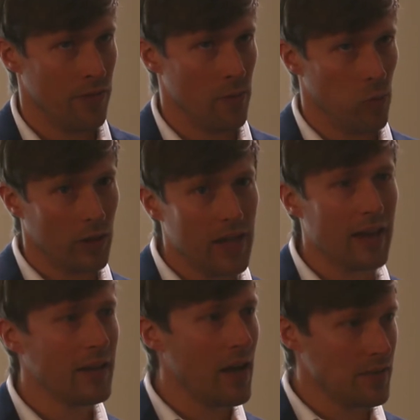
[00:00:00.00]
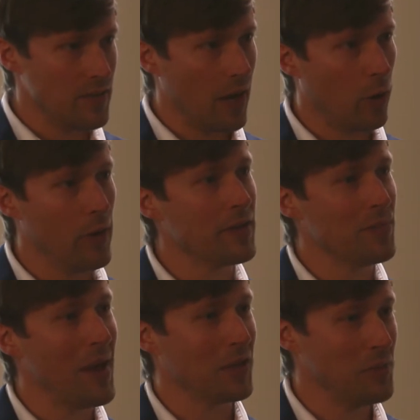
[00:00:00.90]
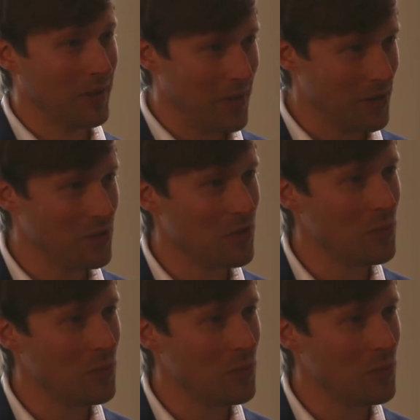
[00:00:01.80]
what that does is that creates some expectations in